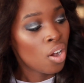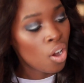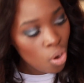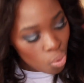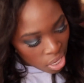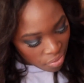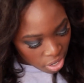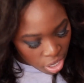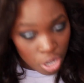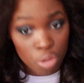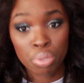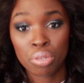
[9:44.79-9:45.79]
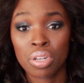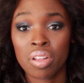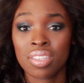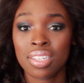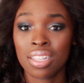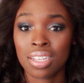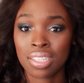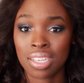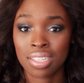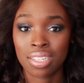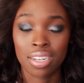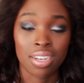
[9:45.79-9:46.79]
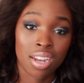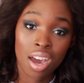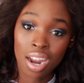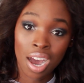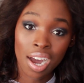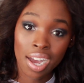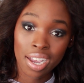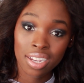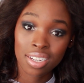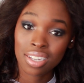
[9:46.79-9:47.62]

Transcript: Who even knew Blue Notes still existed? Not I.